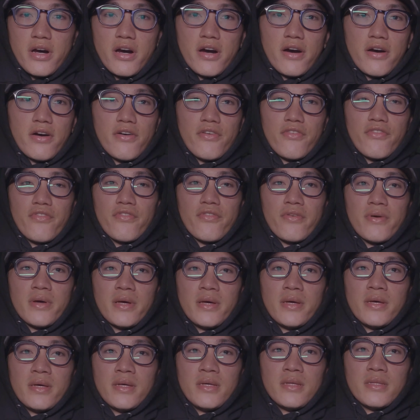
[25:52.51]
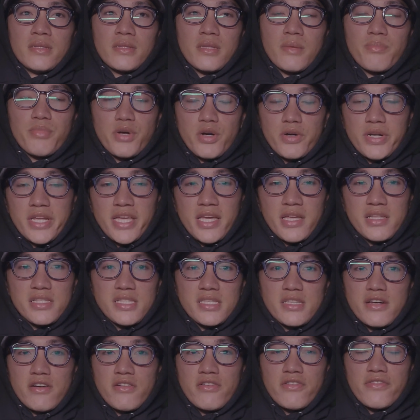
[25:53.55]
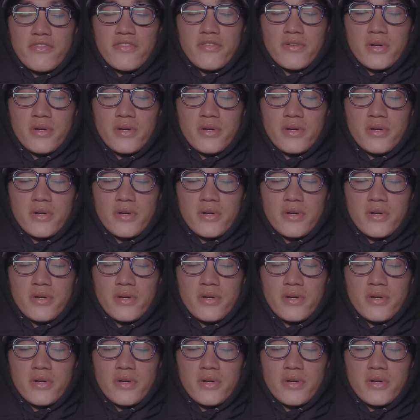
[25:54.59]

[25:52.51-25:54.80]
of the building itself,